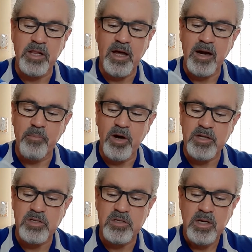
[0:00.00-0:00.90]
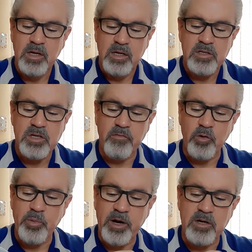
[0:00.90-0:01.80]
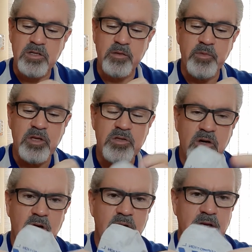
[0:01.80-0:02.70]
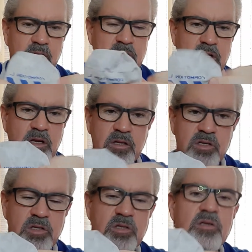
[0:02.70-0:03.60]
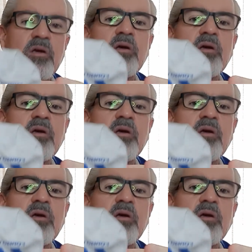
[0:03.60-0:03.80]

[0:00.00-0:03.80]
glad I bought several pairs of them. These are called the Adidas